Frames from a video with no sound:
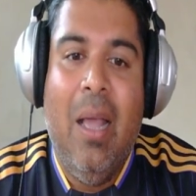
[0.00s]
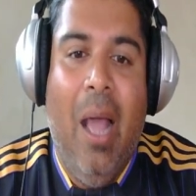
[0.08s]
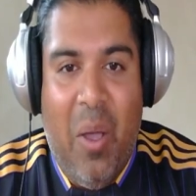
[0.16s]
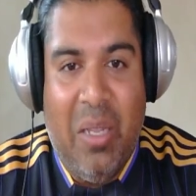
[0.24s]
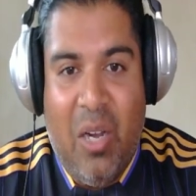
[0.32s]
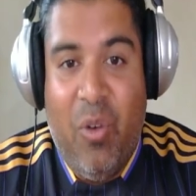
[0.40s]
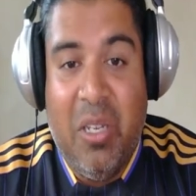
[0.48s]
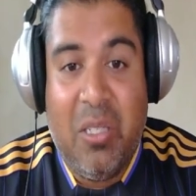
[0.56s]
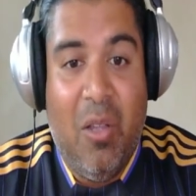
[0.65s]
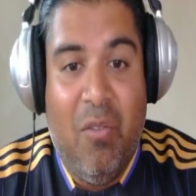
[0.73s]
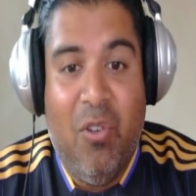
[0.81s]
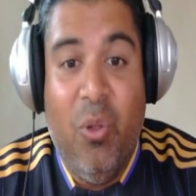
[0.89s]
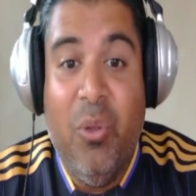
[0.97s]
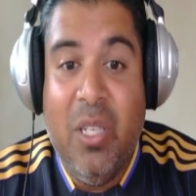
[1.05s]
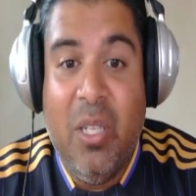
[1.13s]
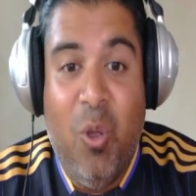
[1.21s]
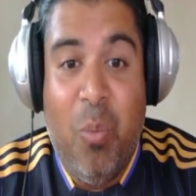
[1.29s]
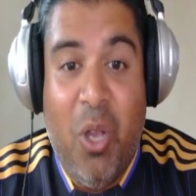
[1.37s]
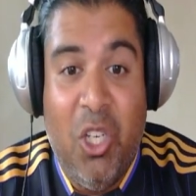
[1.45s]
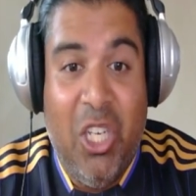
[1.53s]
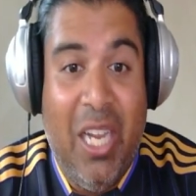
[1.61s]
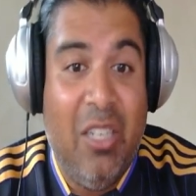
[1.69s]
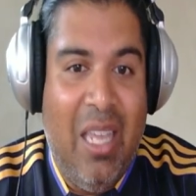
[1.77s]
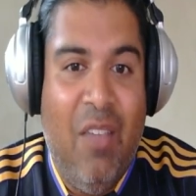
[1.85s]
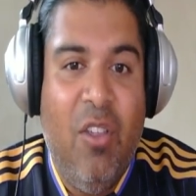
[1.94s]
He's at risk of losing you
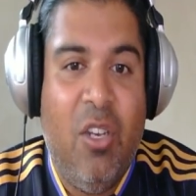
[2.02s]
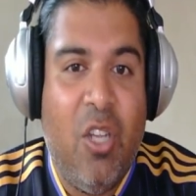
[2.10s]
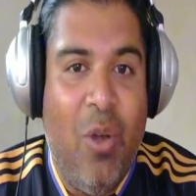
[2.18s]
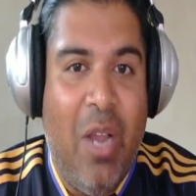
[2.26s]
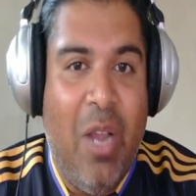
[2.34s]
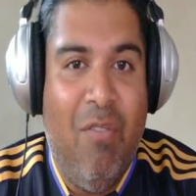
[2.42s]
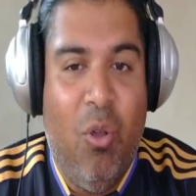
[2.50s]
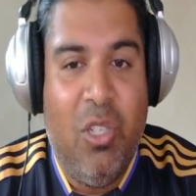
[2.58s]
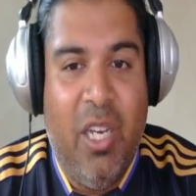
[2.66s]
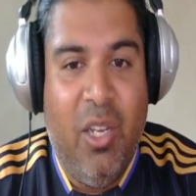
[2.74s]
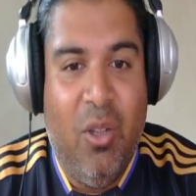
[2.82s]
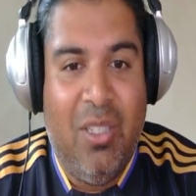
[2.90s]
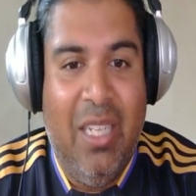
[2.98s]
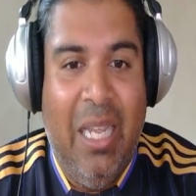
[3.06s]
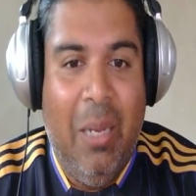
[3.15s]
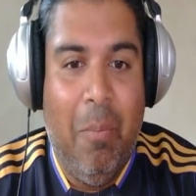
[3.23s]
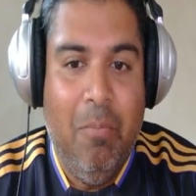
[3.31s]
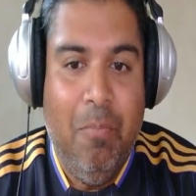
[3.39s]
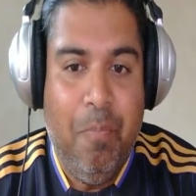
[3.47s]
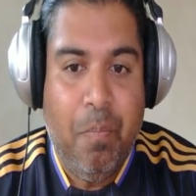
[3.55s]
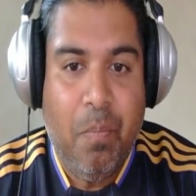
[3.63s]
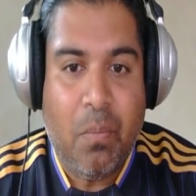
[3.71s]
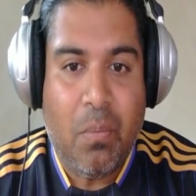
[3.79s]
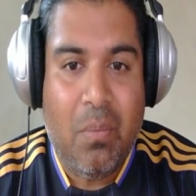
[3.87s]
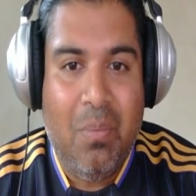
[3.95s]
budget. If you don't have Lawson in your team,
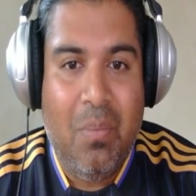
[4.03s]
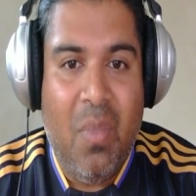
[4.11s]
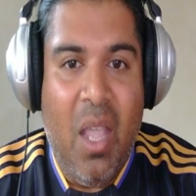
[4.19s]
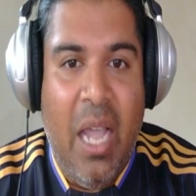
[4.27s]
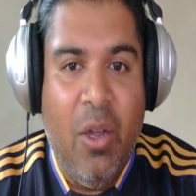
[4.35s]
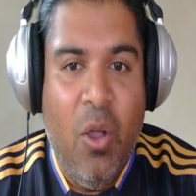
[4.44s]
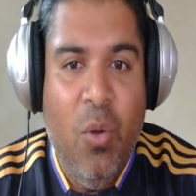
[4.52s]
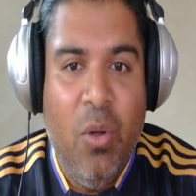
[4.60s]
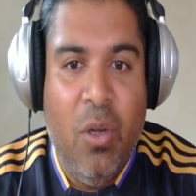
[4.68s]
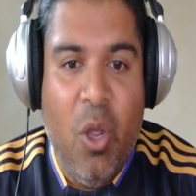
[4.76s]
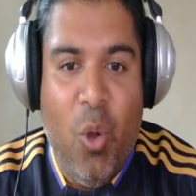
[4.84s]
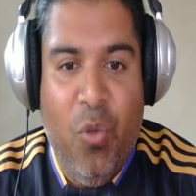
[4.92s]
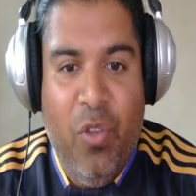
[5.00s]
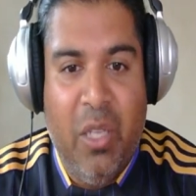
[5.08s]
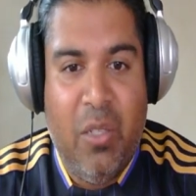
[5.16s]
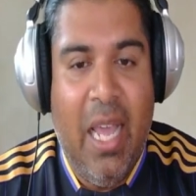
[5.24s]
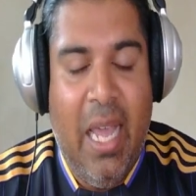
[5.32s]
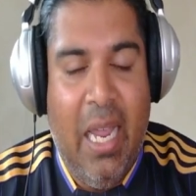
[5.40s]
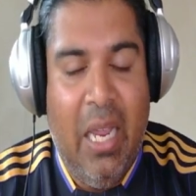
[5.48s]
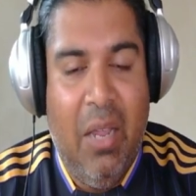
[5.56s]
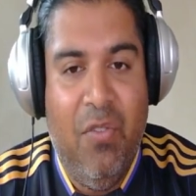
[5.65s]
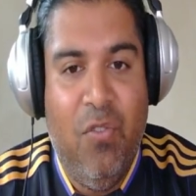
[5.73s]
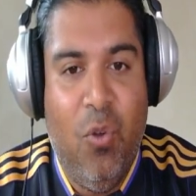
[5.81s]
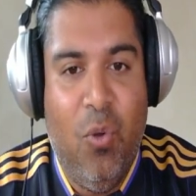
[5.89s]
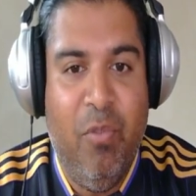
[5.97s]
I don't know if he's a
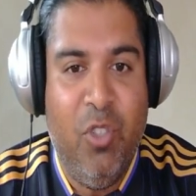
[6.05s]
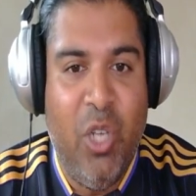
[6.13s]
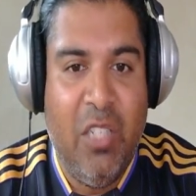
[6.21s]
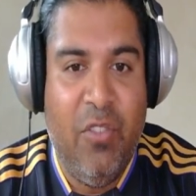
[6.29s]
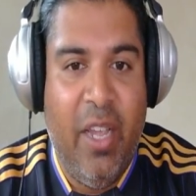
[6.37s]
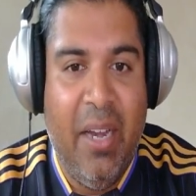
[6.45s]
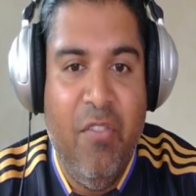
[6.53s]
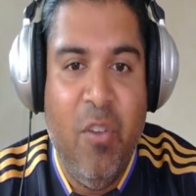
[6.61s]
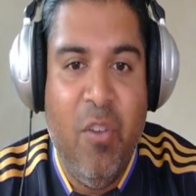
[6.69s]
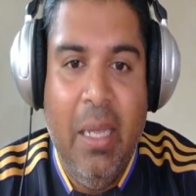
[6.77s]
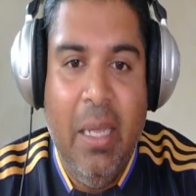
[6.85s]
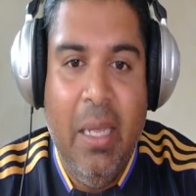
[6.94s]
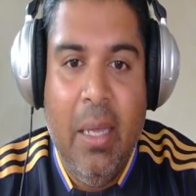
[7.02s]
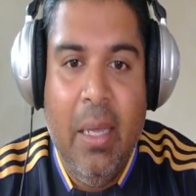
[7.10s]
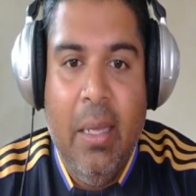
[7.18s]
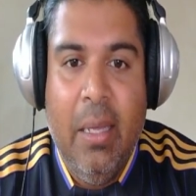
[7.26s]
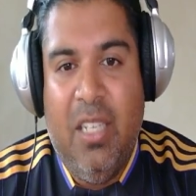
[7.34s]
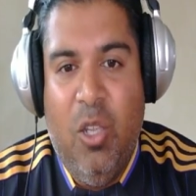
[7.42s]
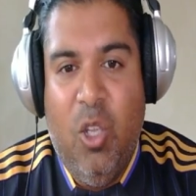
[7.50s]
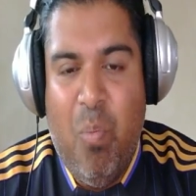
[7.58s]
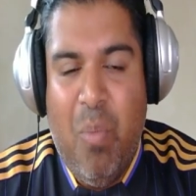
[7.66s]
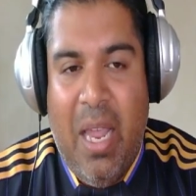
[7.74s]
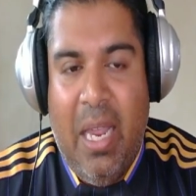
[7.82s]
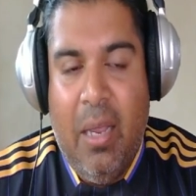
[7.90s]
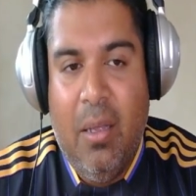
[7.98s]
full transfer for me. You
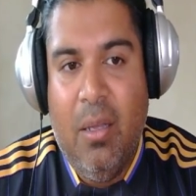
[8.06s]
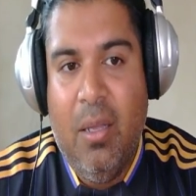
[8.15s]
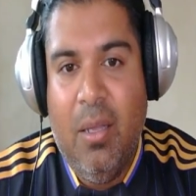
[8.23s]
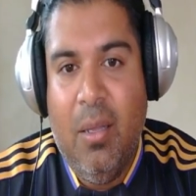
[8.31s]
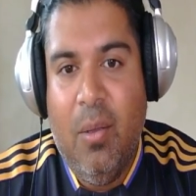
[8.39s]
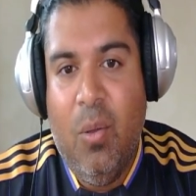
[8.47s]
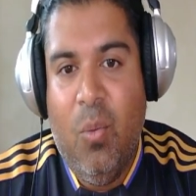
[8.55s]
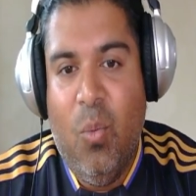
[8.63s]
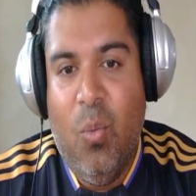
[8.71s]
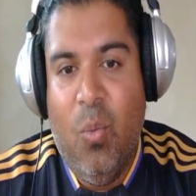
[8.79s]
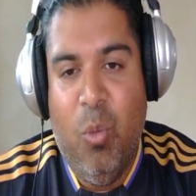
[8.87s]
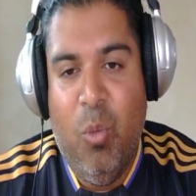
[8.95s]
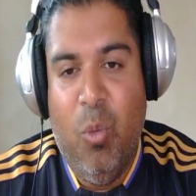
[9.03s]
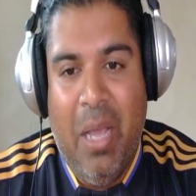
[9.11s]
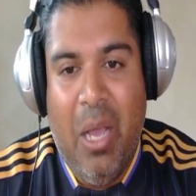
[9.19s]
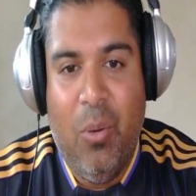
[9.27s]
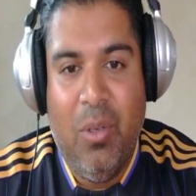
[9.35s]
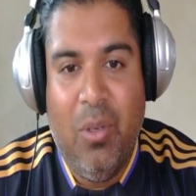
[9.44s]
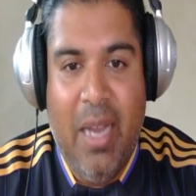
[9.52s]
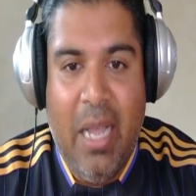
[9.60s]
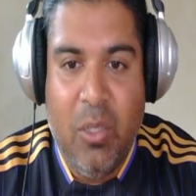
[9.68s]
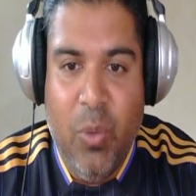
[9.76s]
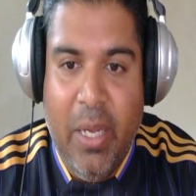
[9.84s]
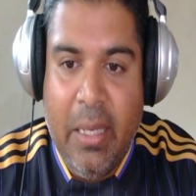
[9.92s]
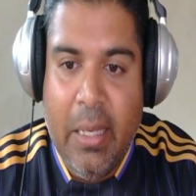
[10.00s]
may want to move him out the next
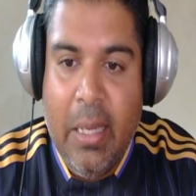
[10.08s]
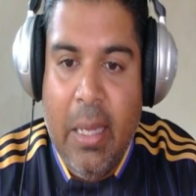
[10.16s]
week.